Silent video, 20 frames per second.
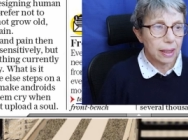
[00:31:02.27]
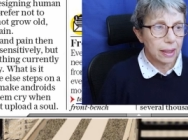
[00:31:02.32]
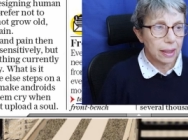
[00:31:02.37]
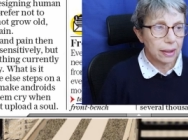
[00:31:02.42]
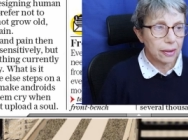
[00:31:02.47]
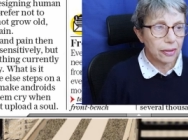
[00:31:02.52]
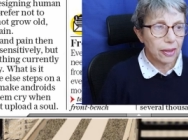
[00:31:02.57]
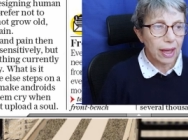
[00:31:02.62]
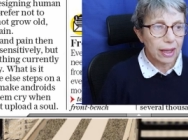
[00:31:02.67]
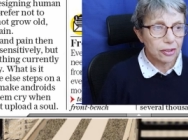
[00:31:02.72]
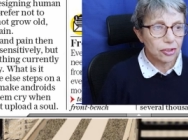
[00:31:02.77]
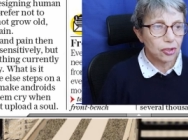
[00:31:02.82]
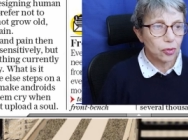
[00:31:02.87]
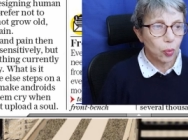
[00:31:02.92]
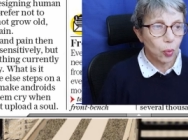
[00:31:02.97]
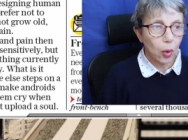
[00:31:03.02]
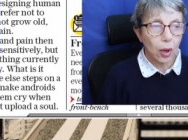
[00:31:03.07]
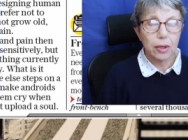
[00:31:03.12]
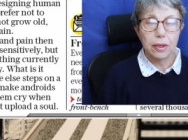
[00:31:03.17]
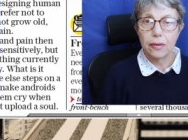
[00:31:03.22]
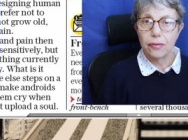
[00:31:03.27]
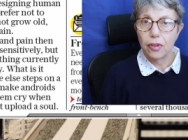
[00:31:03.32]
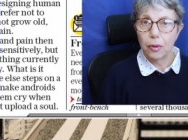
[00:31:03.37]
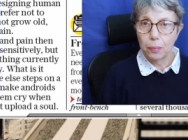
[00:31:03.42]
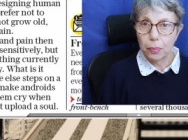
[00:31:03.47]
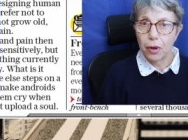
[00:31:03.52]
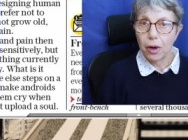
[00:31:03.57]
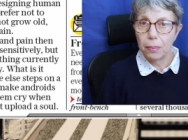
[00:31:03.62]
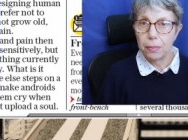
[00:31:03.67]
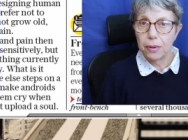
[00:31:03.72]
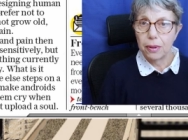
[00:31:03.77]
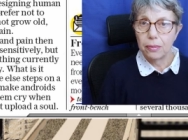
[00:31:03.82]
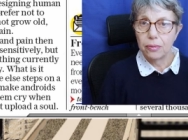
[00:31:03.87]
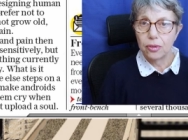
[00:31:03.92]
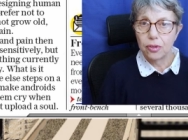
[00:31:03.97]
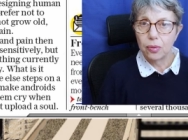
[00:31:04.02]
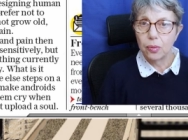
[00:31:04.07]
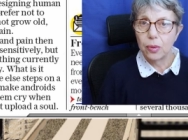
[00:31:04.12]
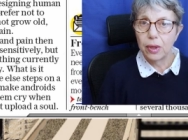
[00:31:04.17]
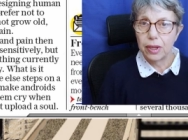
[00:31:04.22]
uh, that's one of the
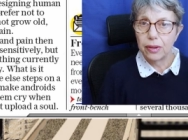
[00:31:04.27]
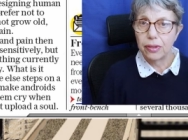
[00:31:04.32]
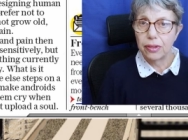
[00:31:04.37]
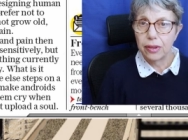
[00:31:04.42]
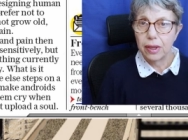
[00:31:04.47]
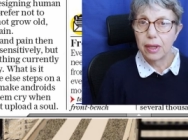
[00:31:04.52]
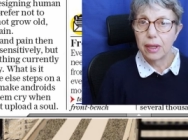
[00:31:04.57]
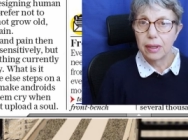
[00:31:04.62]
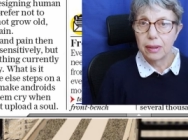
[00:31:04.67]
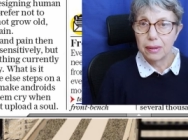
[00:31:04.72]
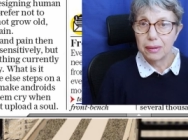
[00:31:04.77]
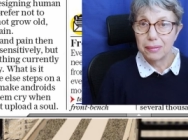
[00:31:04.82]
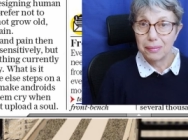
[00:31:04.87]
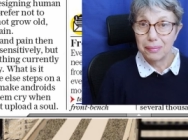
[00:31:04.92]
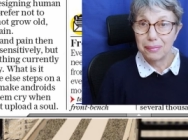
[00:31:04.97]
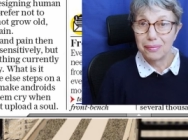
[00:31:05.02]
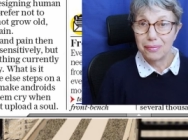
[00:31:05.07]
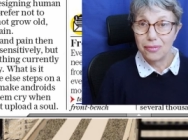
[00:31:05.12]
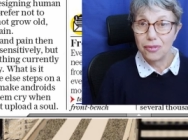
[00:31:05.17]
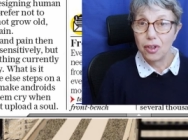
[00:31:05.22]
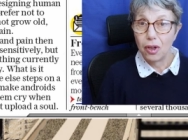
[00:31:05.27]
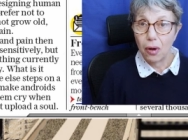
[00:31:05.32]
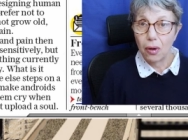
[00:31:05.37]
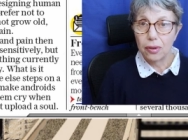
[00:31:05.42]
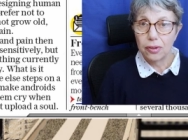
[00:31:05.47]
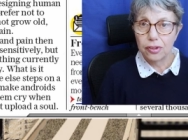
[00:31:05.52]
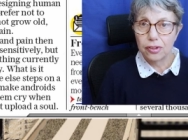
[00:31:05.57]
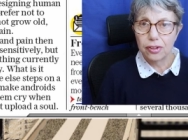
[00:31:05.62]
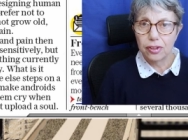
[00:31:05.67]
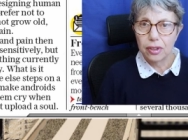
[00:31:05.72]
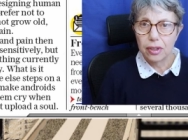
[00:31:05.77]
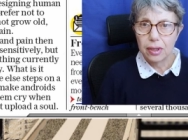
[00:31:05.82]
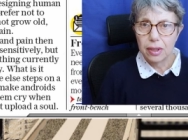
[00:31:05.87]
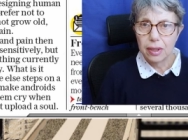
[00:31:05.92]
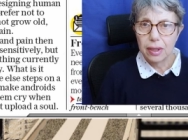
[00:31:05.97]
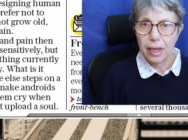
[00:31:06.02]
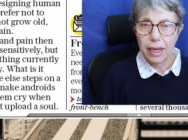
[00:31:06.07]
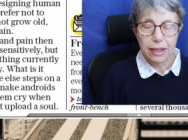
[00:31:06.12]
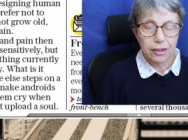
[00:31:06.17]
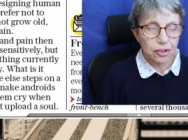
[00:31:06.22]
problems with not
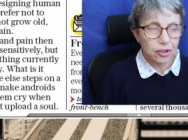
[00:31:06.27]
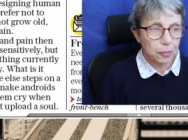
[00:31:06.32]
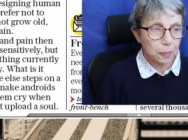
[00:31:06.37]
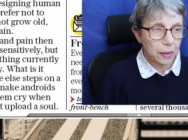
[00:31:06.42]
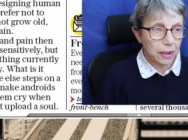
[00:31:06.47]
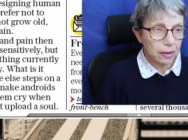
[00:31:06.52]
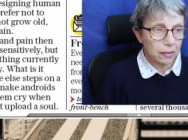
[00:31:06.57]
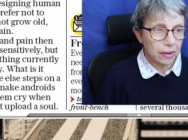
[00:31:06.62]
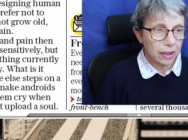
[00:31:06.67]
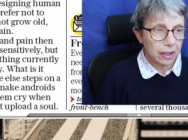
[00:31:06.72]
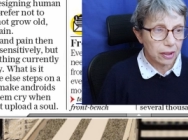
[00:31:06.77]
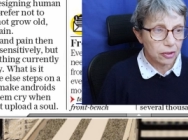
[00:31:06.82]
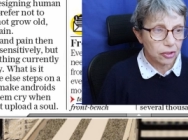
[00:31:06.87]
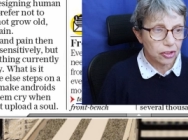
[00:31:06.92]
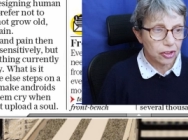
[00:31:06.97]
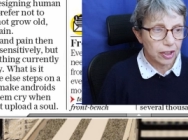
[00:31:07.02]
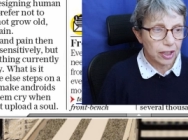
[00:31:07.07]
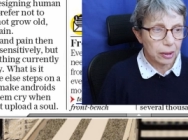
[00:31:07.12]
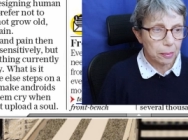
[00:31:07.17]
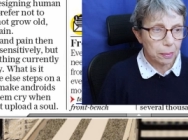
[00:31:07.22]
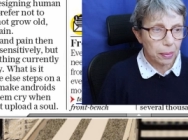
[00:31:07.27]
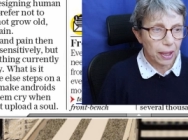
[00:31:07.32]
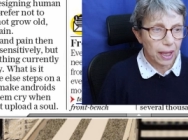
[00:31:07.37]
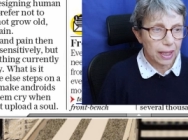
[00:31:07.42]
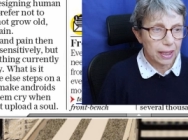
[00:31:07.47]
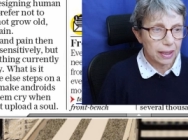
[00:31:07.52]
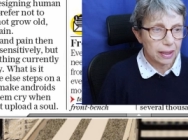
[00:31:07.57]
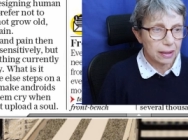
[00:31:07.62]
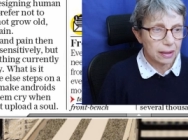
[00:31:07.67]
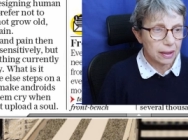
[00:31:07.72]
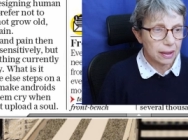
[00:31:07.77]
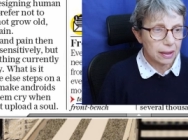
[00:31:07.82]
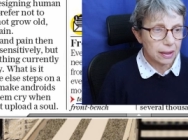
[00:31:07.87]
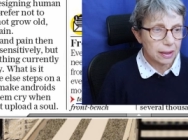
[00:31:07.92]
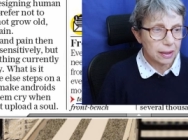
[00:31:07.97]
experiencing pain.